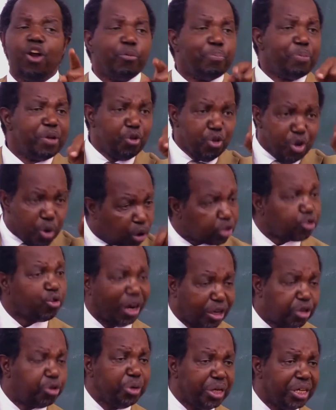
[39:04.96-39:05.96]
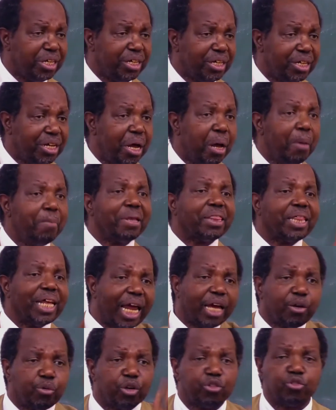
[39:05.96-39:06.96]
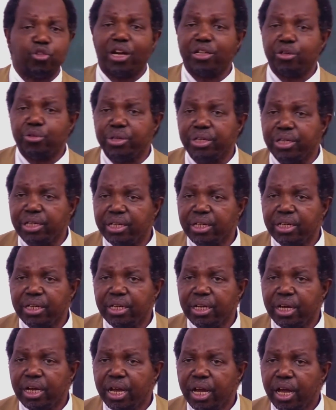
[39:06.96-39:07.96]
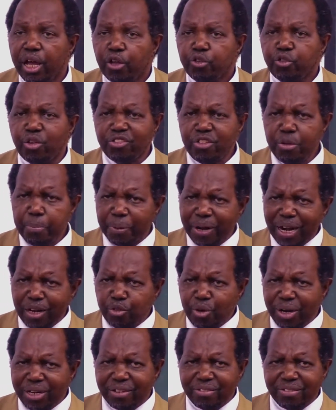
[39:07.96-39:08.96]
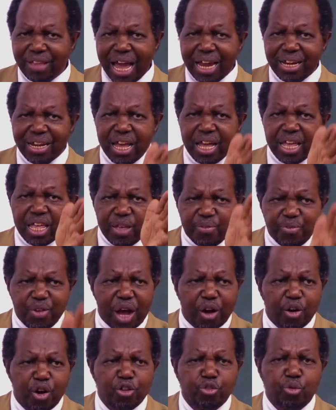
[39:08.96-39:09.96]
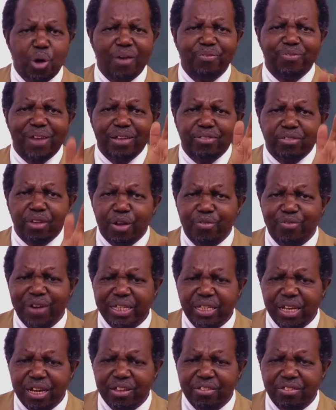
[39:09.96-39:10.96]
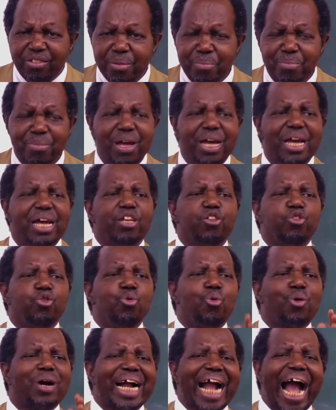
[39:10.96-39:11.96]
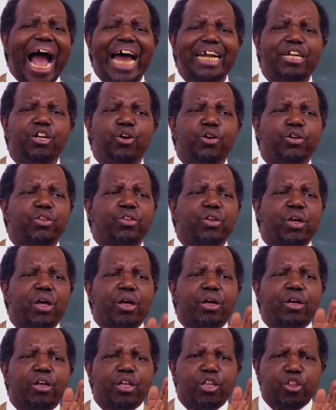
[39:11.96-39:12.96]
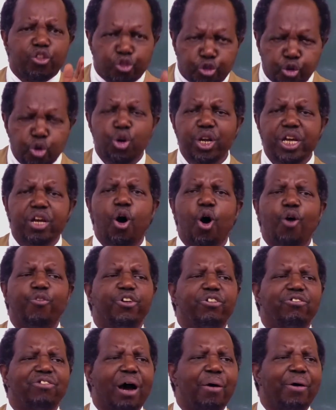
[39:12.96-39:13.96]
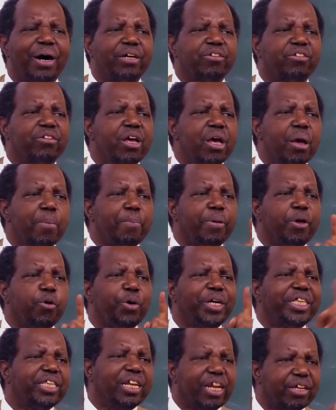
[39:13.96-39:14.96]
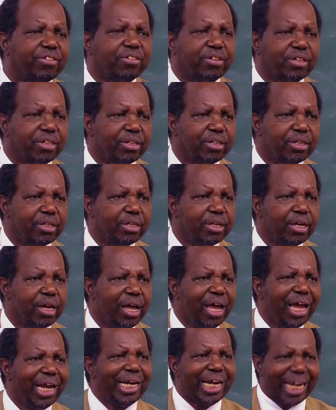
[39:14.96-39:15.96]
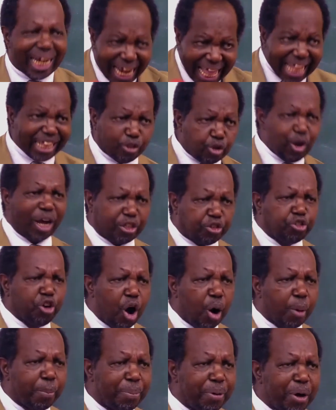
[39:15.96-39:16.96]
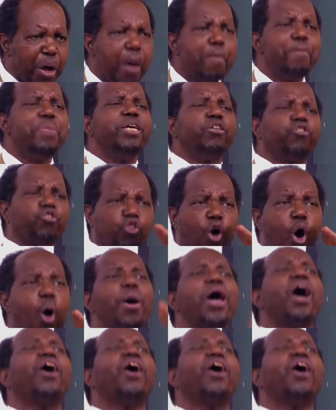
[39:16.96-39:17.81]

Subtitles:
not be doing what you are doing, but they like what you are doing. So it's important to understand if you are going to have lifestyle evangelism, you cannot, during office hours, be witnessing. Let your job be so